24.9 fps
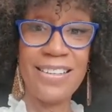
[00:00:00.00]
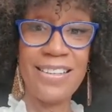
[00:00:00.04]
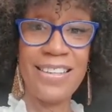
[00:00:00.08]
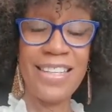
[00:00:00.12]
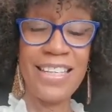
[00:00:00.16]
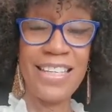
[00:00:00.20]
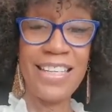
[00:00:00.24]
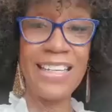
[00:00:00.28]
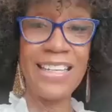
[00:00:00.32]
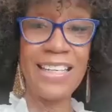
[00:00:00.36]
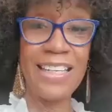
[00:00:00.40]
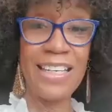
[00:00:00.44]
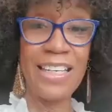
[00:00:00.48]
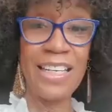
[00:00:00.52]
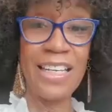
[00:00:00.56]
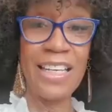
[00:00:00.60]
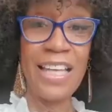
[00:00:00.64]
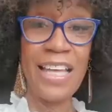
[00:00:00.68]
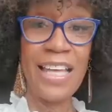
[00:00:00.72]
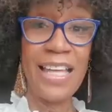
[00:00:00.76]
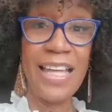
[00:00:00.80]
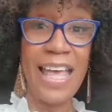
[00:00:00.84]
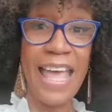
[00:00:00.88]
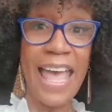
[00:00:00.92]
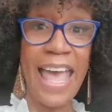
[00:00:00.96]
the
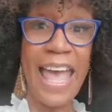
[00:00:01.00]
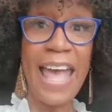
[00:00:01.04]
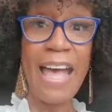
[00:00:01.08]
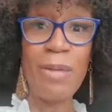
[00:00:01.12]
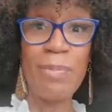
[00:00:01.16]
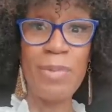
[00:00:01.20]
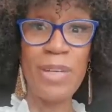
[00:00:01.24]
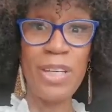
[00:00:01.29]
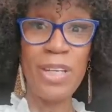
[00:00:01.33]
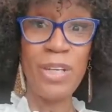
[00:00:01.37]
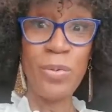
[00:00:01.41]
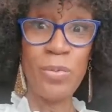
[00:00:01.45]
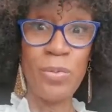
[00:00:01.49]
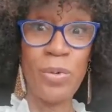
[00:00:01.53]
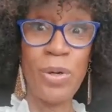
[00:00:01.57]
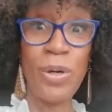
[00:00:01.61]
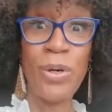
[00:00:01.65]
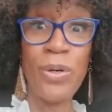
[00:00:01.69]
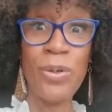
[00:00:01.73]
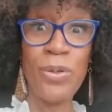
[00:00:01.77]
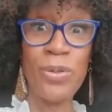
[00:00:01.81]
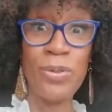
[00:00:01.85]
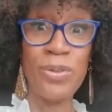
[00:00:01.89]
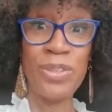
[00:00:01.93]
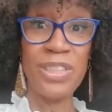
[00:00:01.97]
Abbey
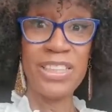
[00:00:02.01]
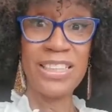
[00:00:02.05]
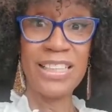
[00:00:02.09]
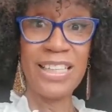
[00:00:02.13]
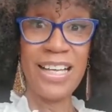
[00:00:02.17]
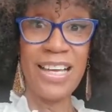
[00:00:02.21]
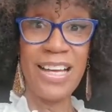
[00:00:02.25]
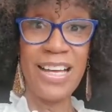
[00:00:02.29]
Road